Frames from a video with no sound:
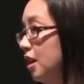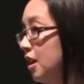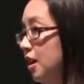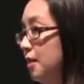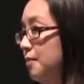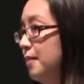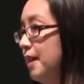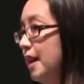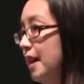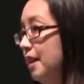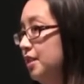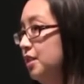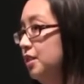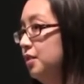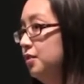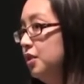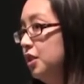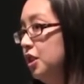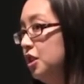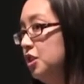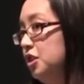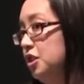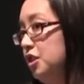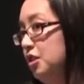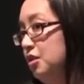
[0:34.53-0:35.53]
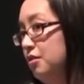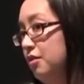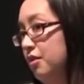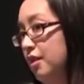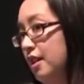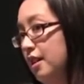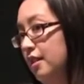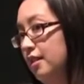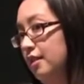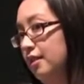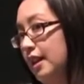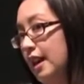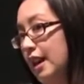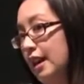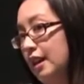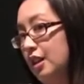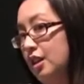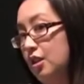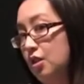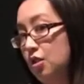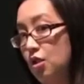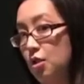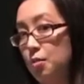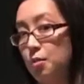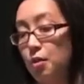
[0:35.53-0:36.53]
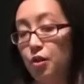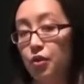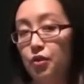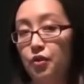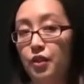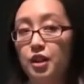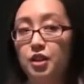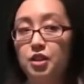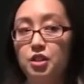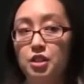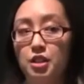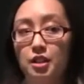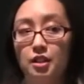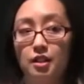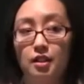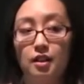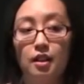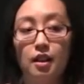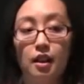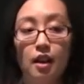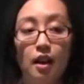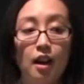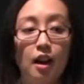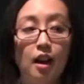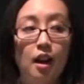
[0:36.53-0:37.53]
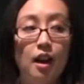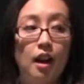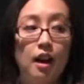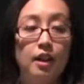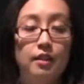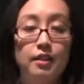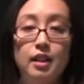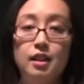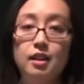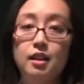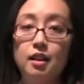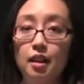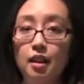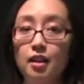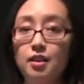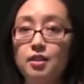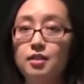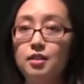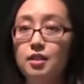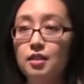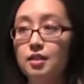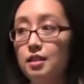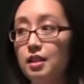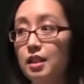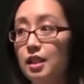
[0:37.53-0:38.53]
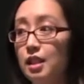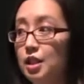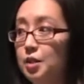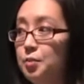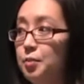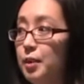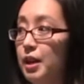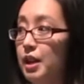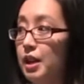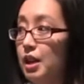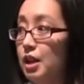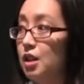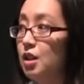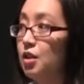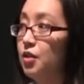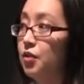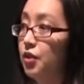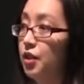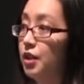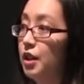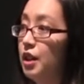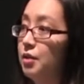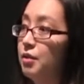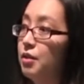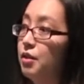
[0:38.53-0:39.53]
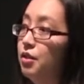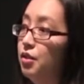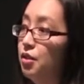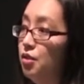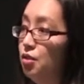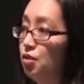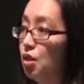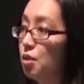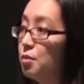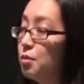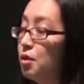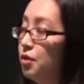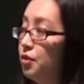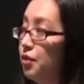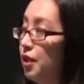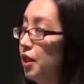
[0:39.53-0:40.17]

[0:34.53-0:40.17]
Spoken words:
are a mass of tissue that lack normal function, and they cause disease by interfering with the normal